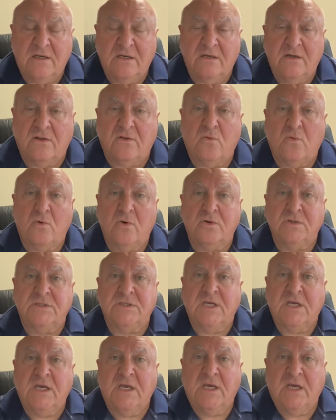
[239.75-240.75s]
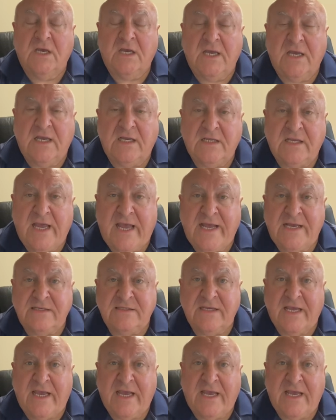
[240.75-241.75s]
In words, it
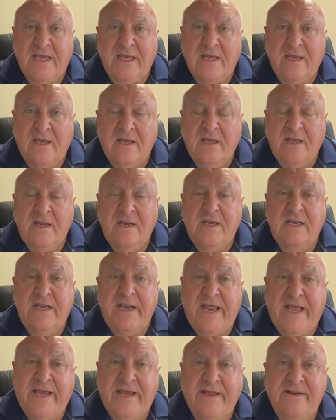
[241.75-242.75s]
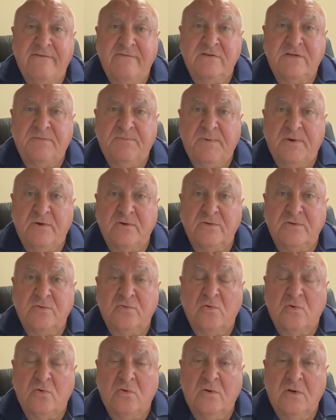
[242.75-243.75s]
has a negative
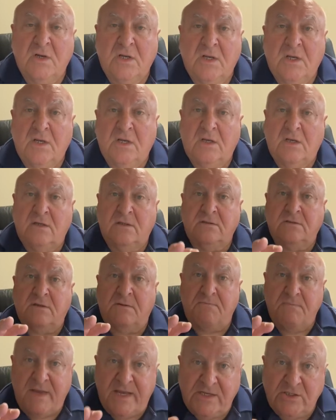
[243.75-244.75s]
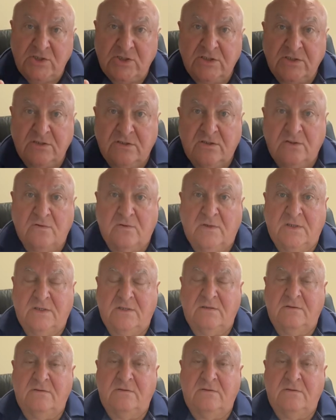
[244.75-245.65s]
spiritual dimension to it,